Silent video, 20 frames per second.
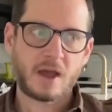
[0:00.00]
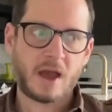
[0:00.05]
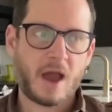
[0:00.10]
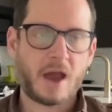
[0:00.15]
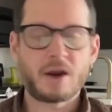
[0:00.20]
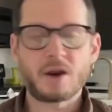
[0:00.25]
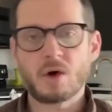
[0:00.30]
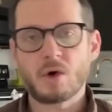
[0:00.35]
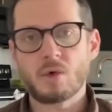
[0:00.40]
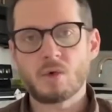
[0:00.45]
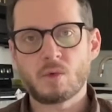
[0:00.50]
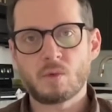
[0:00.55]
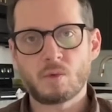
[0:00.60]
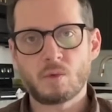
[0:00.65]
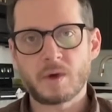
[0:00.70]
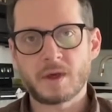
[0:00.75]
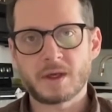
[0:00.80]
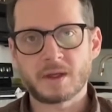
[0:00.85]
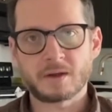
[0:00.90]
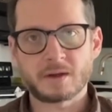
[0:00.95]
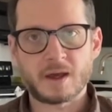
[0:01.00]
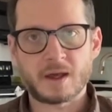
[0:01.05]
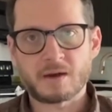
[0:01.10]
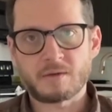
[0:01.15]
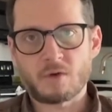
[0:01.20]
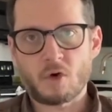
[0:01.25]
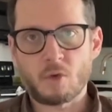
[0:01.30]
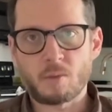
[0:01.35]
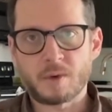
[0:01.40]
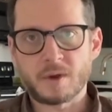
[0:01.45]
I know we can kind
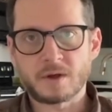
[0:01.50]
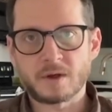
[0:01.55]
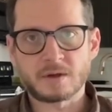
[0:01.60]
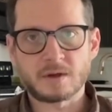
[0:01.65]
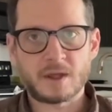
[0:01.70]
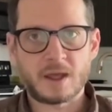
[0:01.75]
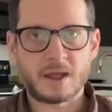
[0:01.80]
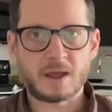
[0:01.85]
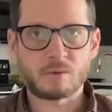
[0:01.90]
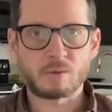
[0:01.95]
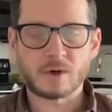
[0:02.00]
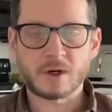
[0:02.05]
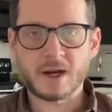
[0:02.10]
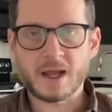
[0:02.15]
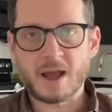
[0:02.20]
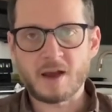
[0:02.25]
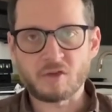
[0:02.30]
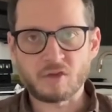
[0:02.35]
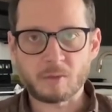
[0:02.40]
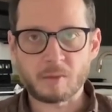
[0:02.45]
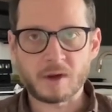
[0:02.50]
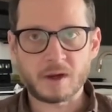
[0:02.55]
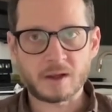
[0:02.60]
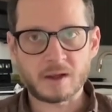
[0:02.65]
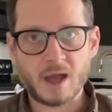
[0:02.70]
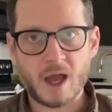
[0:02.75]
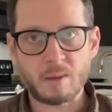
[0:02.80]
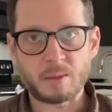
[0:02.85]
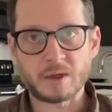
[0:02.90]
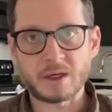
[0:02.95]
of open and we're going to have something in
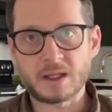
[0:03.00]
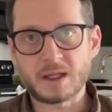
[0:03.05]
common.